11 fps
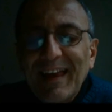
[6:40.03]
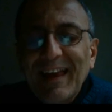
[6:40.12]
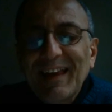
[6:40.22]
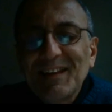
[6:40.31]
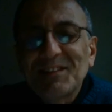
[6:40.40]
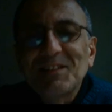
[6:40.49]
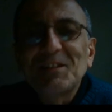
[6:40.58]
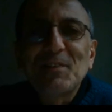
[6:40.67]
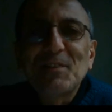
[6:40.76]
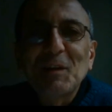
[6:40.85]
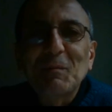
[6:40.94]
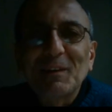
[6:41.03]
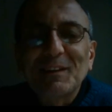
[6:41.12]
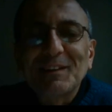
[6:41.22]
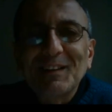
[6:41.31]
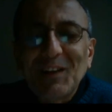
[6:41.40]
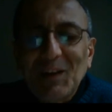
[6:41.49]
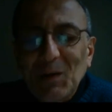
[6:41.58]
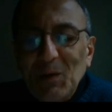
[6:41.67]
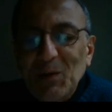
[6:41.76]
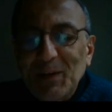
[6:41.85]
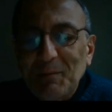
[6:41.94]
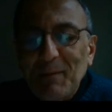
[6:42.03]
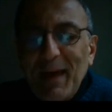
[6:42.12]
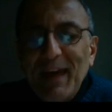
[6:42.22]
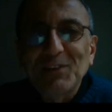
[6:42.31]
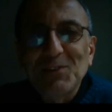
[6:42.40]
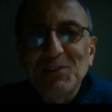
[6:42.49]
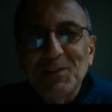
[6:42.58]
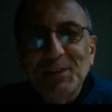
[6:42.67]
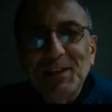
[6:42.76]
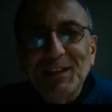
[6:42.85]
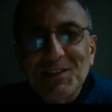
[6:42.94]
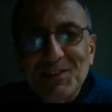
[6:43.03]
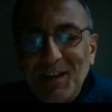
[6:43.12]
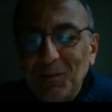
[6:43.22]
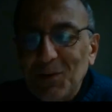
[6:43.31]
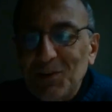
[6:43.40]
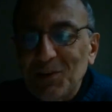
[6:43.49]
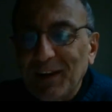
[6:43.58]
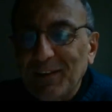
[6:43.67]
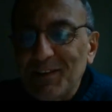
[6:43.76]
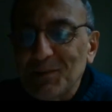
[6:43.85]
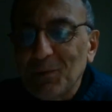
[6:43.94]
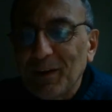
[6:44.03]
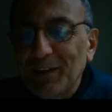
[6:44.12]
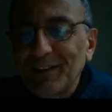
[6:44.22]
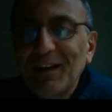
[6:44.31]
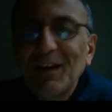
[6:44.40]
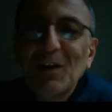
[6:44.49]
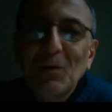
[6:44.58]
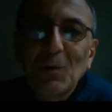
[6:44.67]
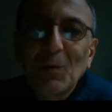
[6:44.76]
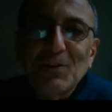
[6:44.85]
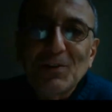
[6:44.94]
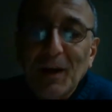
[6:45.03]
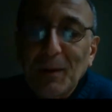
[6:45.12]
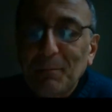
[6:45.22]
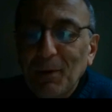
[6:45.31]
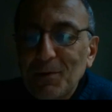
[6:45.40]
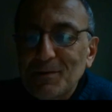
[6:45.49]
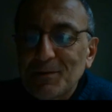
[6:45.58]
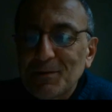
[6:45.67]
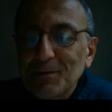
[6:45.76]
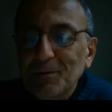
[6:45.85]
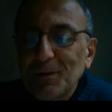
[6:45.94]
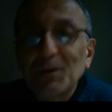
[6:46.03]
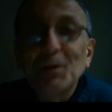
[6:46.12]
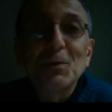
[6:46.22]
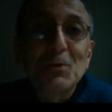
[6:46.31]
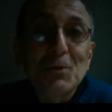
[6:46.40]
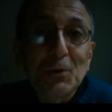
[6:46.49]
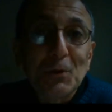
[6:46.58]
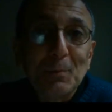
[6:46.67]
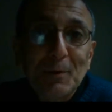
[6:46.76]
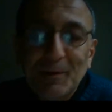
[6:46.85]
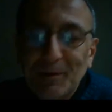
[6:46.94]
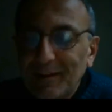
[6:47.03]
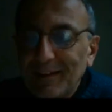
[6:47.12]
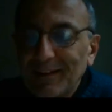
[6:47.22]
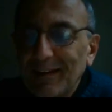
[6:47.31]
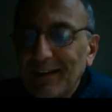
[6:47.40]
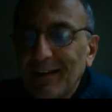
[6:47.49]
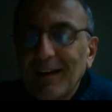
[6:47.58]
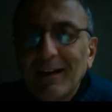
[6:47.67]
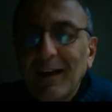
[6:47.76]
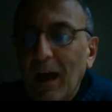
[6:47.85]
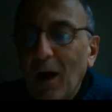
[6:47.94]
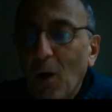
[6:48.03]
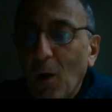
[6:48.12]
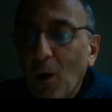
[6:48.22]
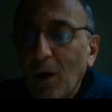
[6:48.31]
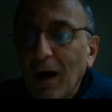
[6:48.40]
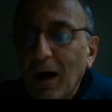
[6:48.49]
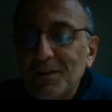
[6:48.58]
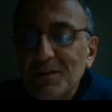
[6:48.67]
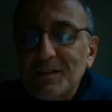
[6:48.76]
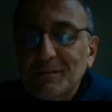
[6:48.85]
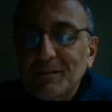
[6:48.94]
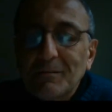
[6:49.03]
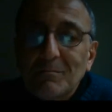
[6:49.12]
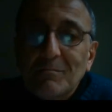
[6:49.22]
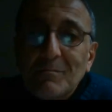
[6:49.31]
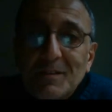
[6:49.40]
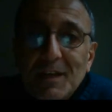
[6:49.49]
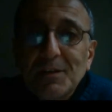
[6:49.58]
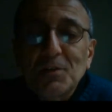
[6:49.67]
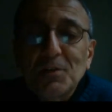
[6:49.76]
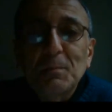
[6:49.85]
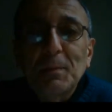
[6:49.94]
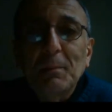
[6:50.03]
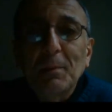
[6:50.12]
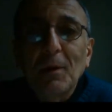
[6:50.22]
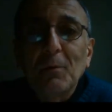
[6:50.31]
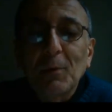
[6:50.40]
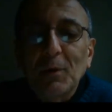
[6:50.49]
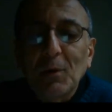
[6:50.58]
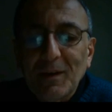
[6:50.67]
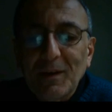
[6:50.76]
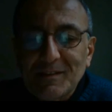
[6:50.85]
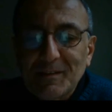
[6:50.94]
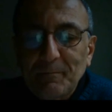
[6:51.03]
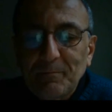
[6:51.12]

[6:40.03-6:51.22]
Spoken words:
and to develop little learning packages on English language like this one, which I post to YouTube, or I just send it to people on request.